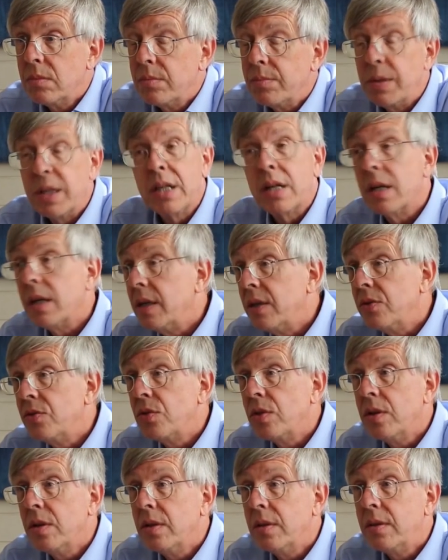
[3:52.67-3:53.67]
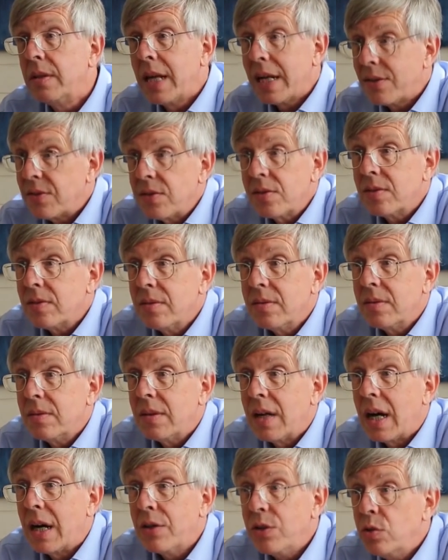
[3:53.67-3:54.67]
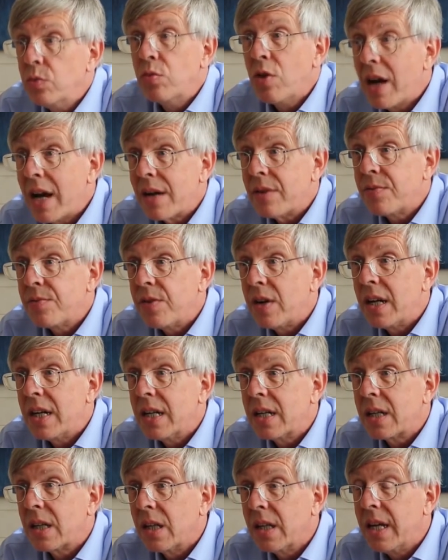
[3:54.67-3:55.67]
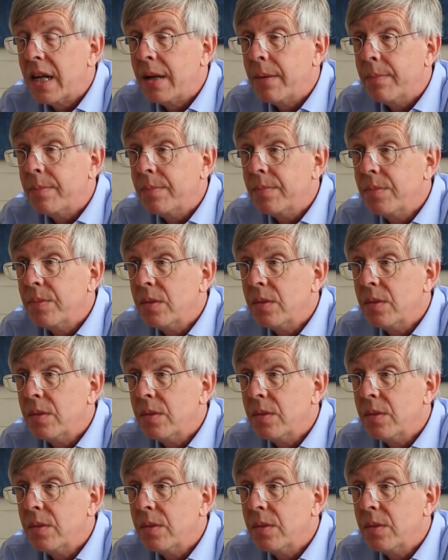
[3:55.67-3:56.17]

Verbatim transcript: because that's how you ratify a claim.